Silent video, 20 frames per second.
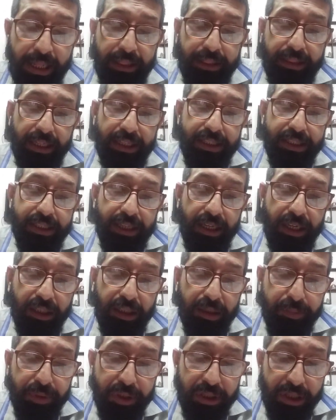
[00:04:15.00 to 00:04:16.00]
Then
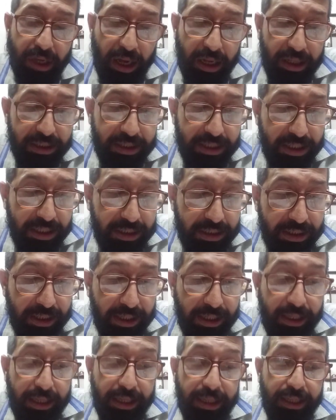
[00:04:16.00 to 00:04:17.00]
circumstances
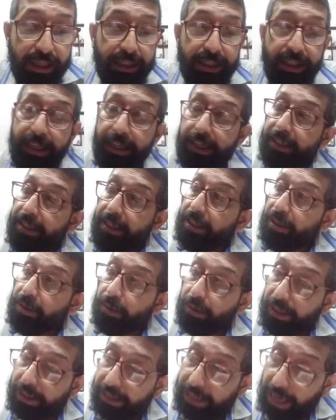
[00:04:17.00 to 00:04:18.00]
leading to
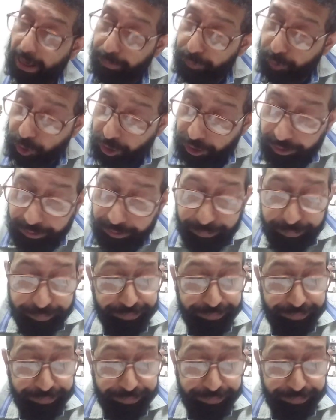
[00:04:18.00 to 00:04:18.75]
the capture.